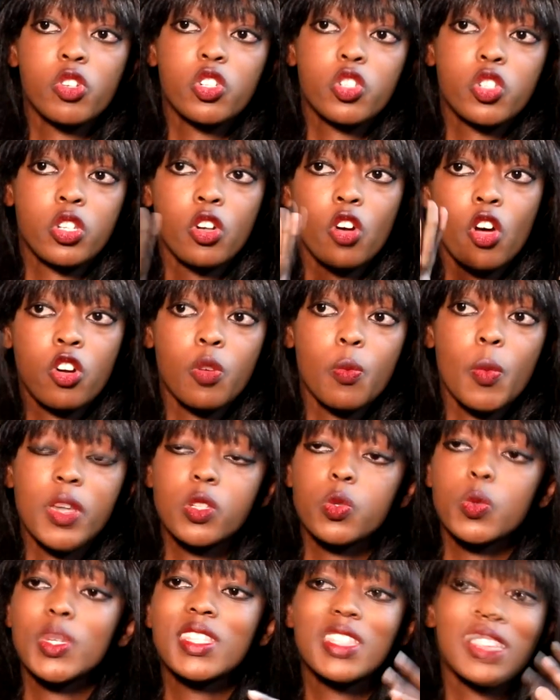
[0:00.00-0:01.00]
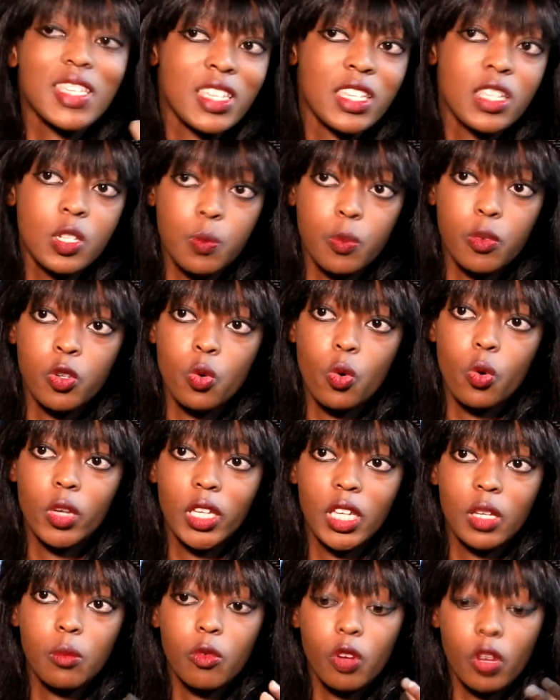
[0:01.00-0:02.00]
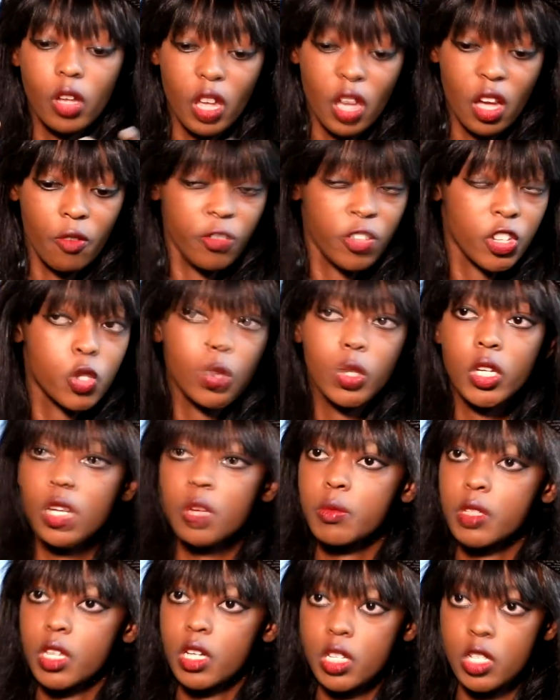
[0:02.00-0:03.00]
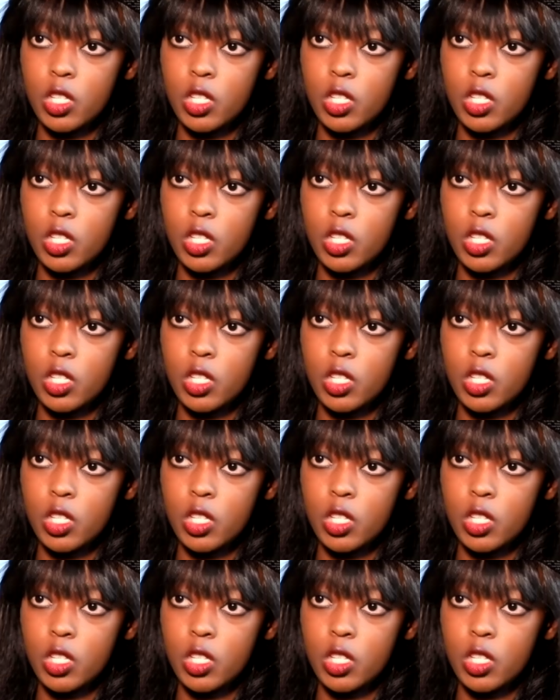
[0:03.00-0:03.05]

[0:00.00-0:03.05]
synonymous with video games and